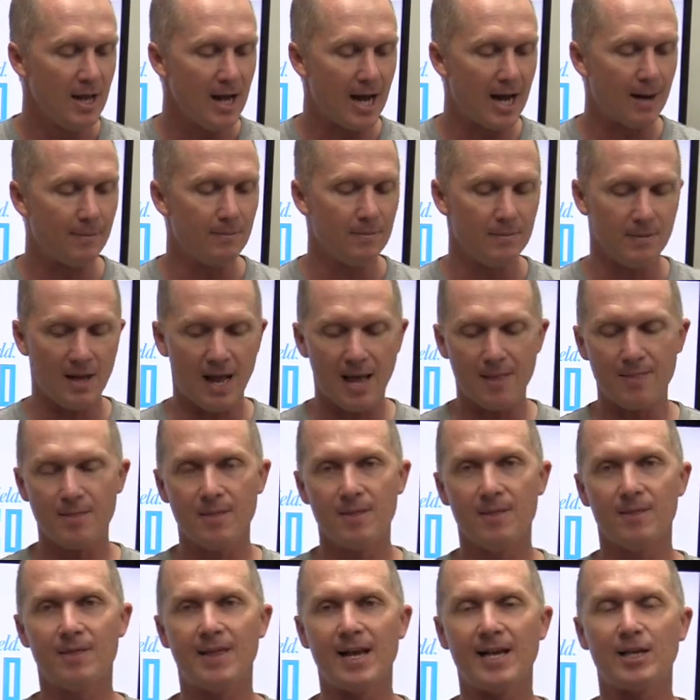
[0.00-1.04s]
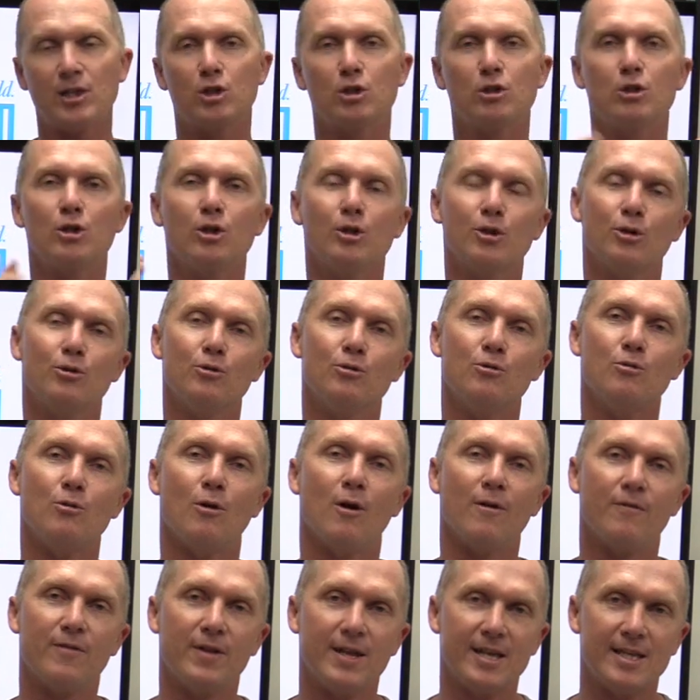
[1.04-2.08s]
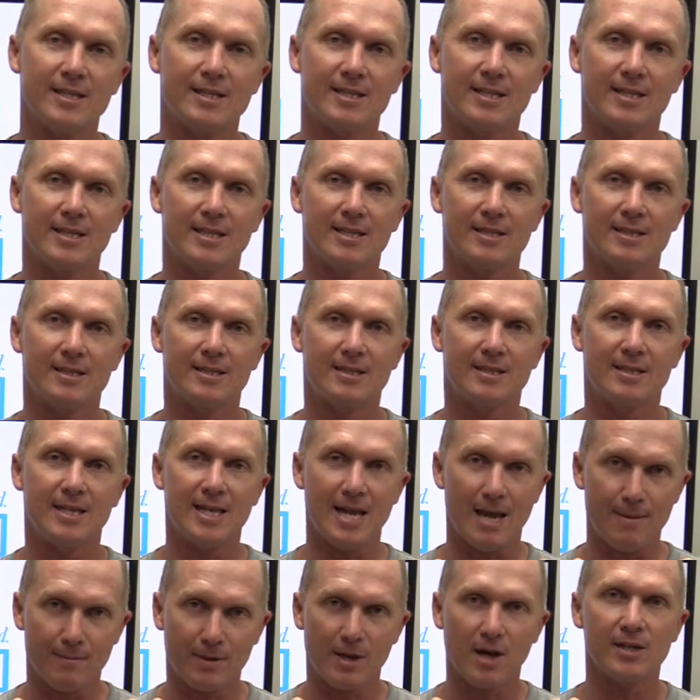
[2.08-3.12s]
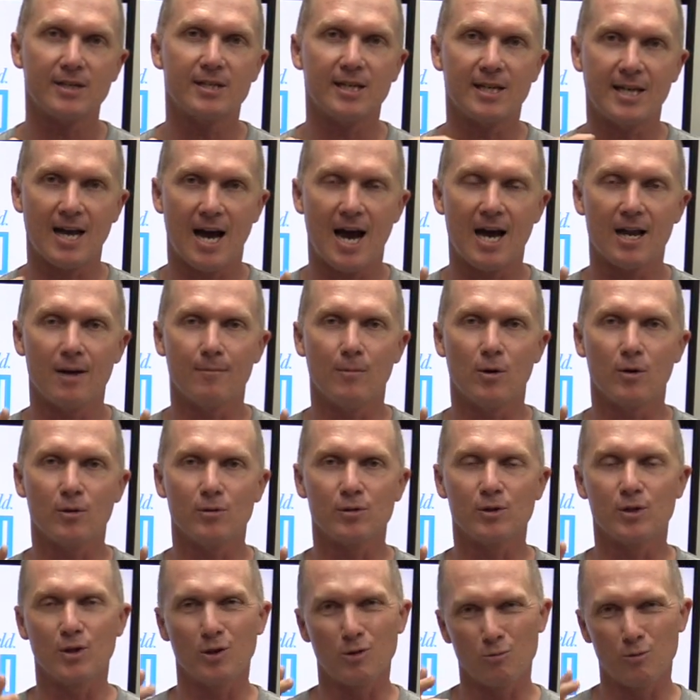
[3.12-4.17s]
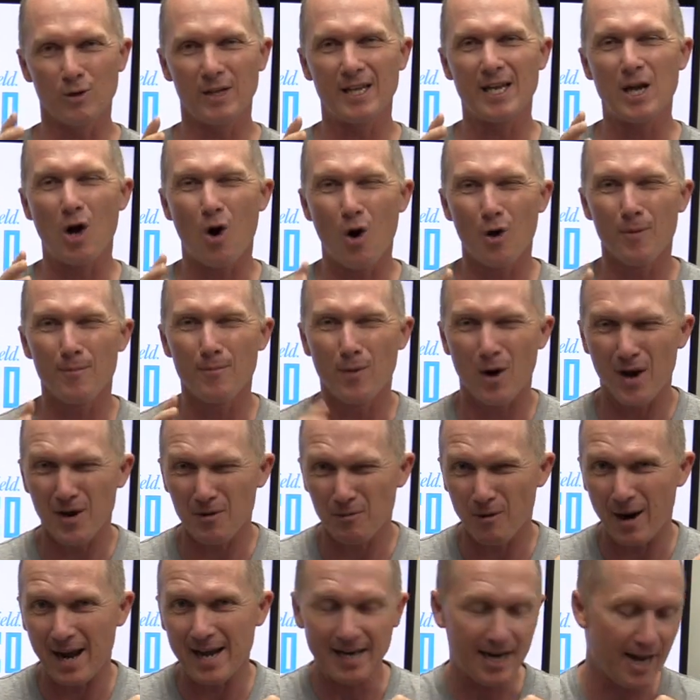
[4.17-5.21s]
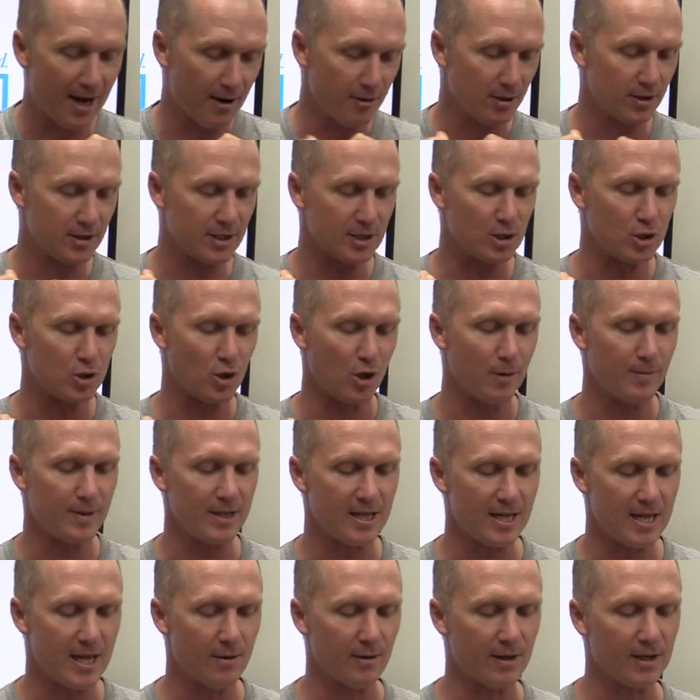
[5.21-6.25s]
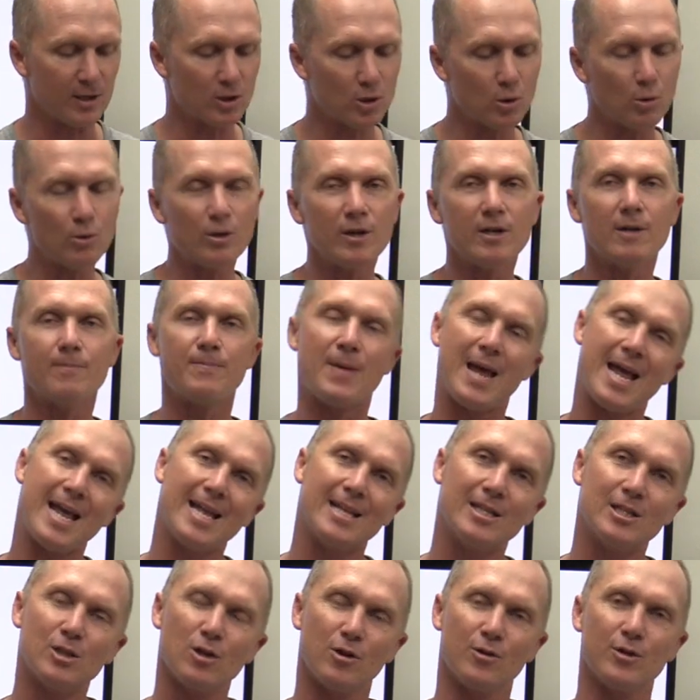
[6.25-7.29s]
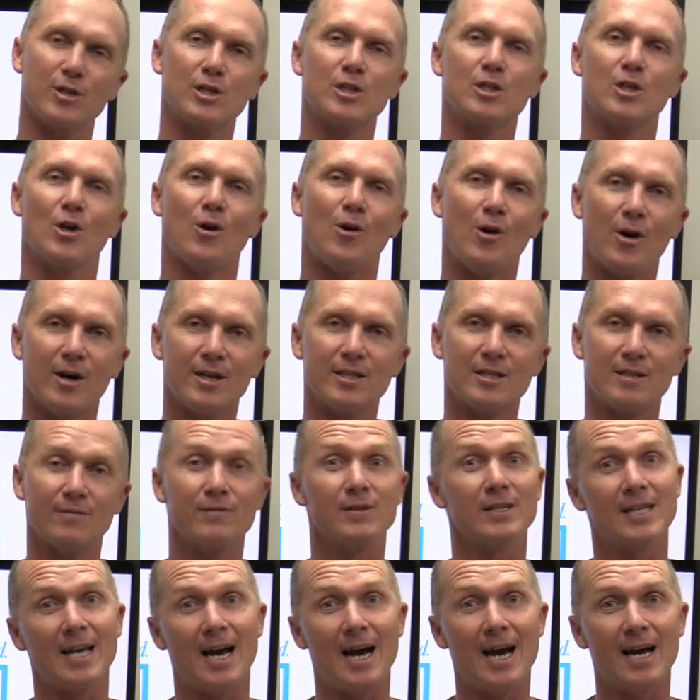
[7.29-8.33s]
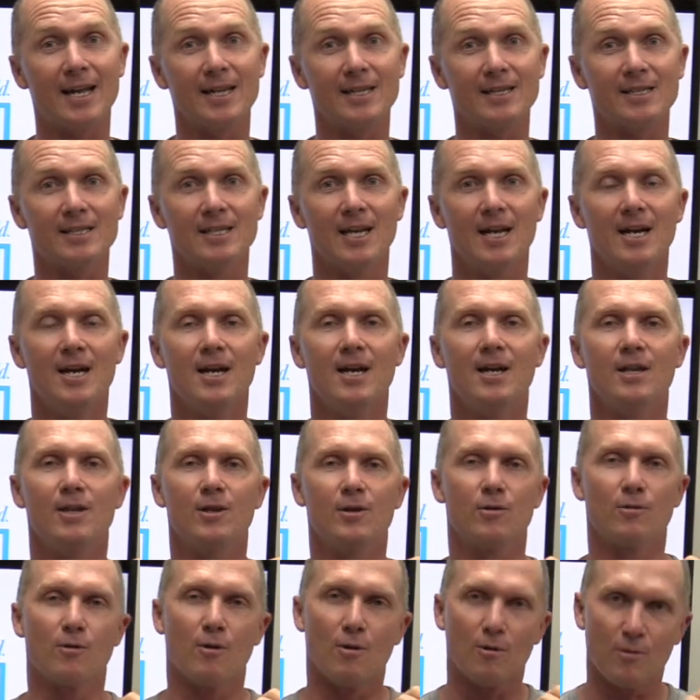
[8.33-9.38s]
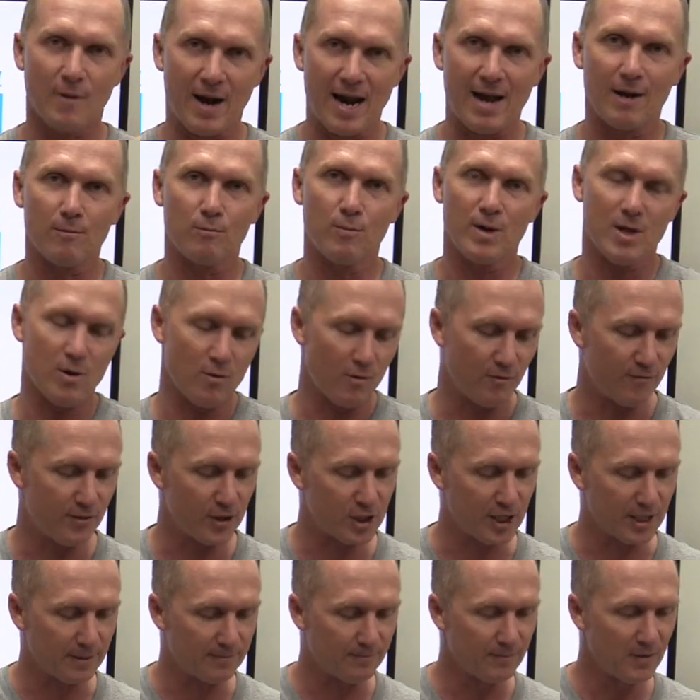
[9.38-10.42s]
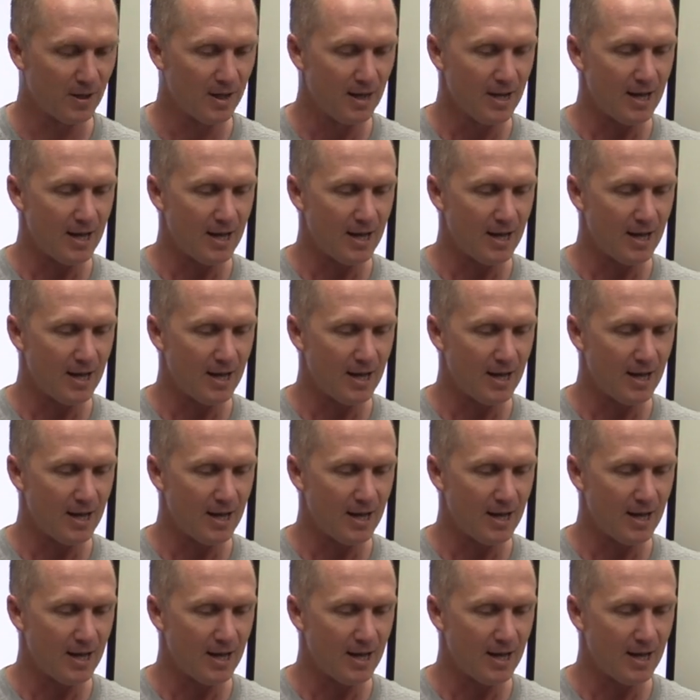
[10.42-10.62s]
And there's two of these Tiemco cicada models that are really on my radar at this time of the year, and it sort of depends on the size of cicadas that are around where you're fishing.